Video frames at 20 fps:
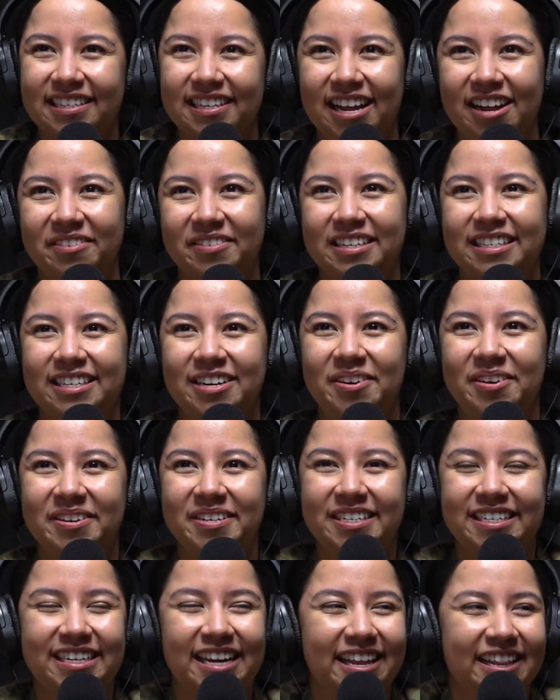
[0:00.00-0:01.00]
go out
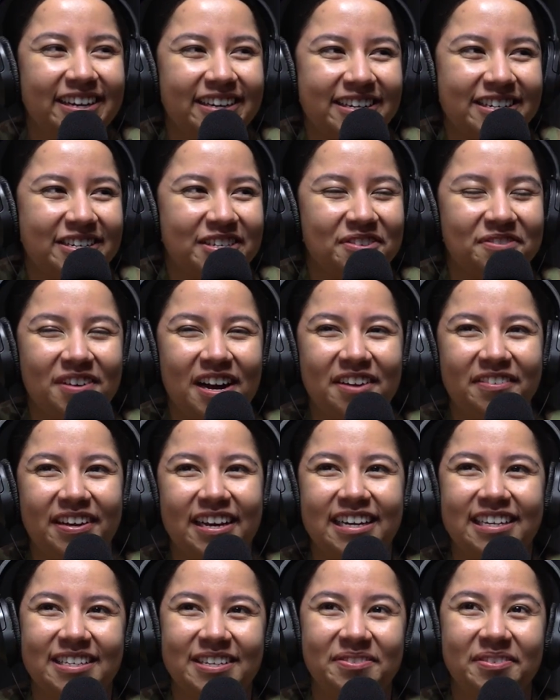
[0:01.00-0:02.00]
together and do
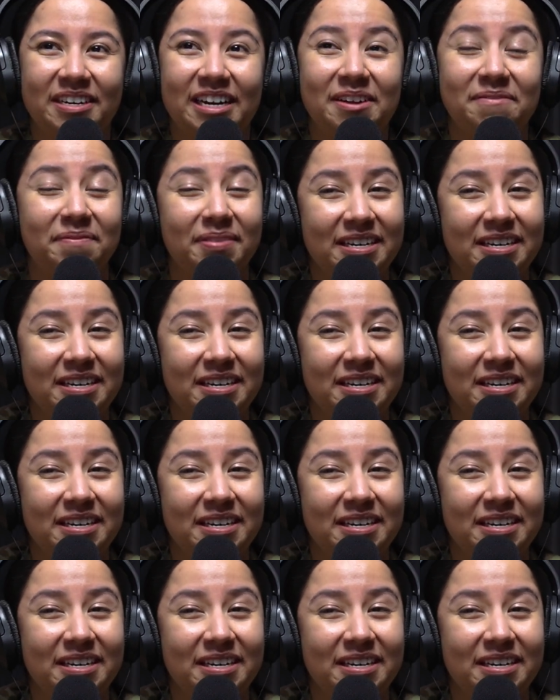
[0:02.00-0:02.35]
5Ks and whatnot.